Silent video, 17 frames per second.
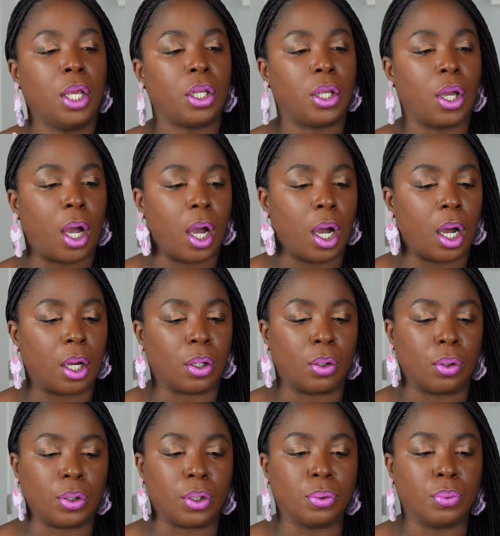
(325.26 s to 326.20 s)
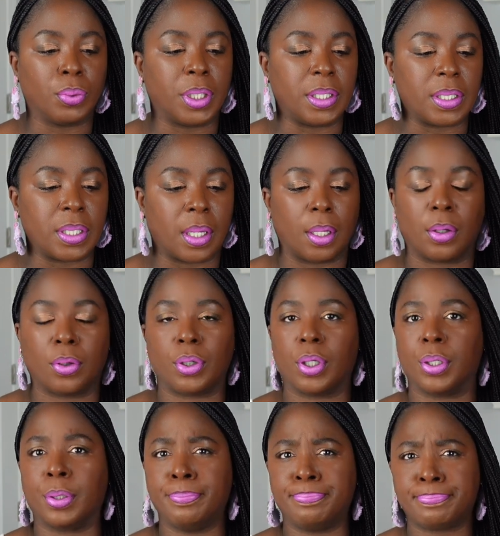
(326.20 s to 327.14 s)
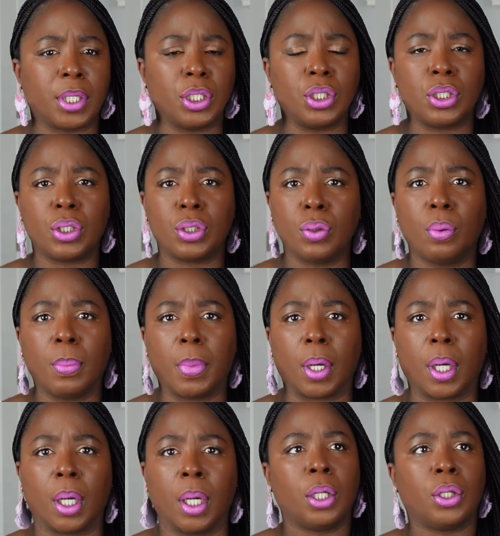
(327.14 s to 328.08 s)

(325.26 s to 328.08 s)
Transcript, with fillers: your auto, your retail, your consumer,